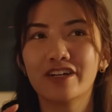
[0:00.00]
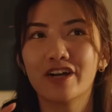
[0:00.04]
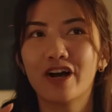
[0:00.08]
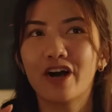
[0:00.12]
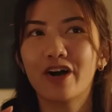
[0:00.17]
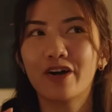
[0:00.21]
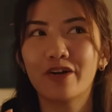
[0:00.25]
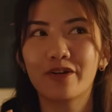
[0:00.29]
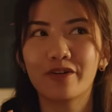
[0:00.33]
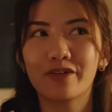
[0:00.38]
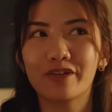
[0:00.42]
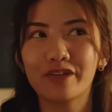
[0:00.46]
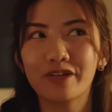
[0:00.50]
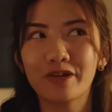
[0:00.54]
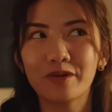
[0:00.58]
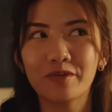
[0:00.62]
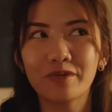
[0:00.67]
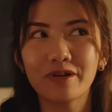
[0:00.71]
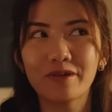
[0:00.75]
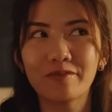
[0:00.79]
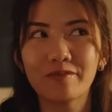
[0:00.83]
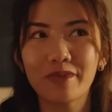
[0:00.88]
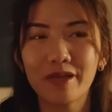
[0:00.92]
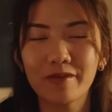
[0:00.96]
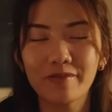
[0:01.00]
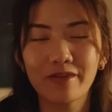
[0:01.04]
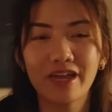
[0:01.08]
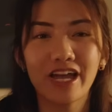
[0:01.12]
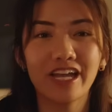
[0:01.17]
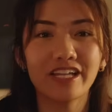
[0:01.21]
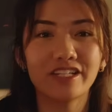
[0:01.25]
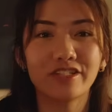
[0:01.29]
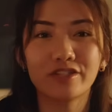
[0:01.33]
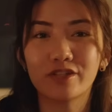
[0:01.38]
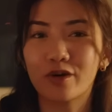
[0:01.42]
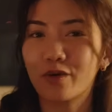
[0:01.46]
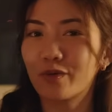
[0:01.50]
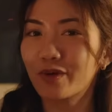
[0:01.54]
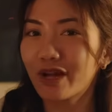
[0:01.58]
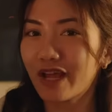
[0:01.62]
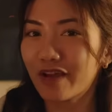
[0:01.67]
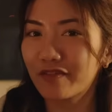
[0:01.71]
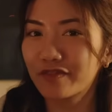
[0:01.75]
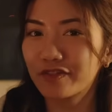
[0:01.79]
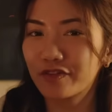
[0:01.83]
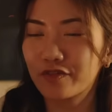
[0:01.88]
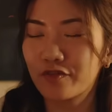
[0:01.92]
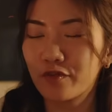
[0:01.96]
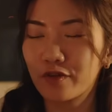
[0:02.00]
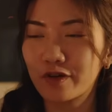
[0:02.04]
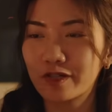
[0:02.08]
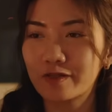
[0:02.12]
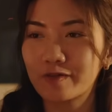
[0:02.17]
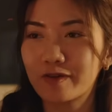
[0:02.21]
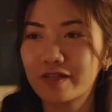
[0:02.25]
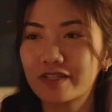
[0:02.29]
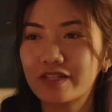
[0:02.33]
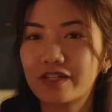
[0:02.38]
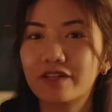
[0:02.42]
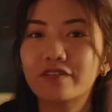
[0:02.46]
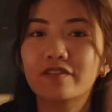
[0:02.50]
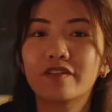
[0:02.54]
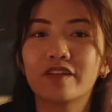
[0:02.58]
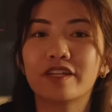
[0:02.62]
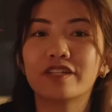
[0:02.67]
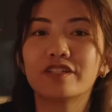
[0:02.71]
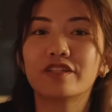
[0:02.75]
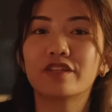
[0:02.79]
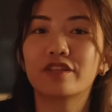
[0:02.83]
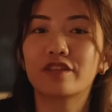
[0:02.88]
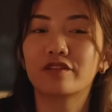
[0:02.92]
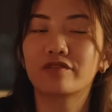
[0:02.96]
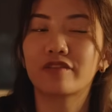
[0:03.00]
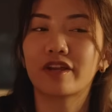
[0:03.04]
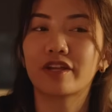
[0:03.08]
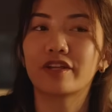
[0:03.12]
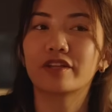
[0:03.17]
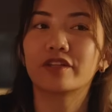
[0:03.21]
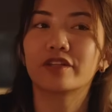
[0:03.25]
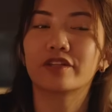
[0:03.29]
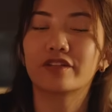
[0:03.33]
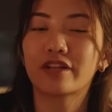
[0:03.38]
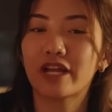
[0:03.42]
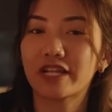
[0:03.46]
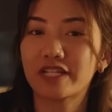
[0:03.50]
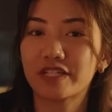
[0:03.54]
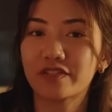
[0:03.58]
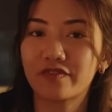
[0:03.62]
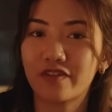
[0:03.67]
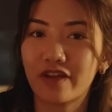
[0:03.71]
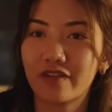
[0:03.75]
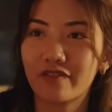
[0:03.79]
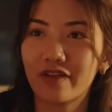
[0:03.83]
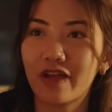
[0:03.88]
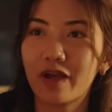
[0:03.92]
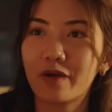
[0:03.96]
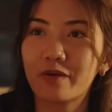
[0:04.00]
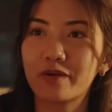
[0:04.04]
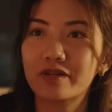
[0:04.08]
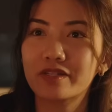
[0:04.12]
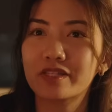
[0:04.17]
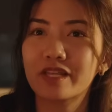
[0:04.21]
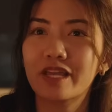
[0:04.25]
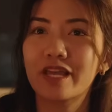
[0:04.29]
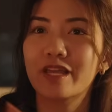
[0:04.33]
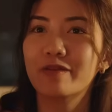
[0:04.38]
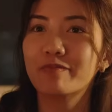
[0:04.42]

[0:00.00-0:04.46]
oh, you know what, maybe I don't have to force myself into the regular 9 to 5 hours.